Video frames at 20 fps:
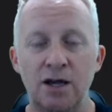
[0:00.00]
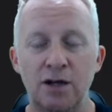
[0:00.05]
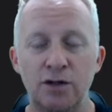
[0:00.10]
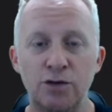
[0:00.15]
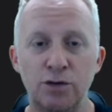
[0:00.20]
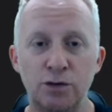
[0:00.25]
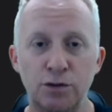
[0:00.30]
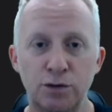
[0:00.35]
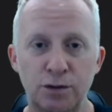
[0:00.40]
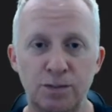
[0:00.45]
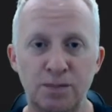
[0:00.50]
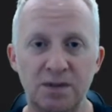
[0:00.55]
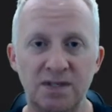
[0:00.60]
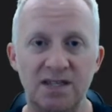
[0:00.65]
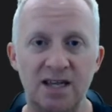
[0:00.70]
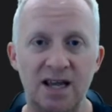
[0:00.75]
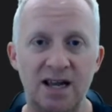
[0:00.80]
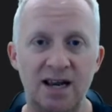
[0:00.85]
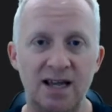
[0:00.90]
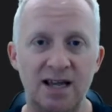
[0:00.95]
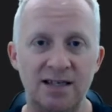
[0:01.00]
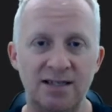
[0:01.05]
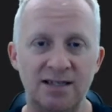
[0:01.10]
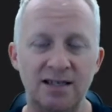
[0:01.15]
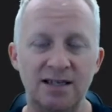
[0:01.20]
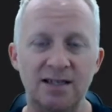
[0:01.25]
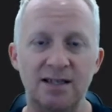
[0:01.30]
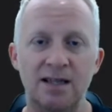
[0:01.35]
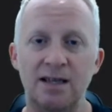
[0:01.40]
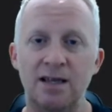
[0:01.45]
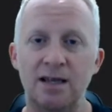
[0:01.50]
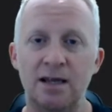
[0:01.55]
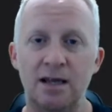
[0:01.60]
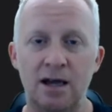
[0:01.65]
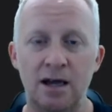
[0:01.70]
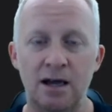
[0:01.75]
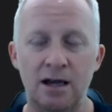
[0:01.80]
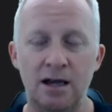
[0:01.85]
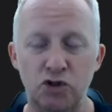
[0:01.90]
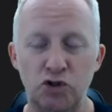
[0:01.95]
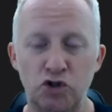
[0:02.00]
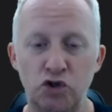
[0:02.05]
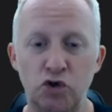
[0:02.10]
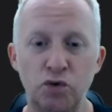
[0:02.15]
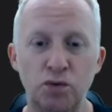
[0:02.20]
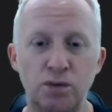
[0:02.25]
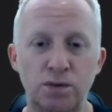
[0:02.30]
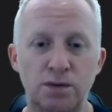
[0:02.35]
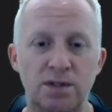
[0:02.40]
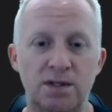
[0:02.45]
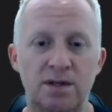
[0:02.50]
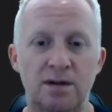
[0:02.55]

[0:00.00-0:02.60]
to specialized uh, tools.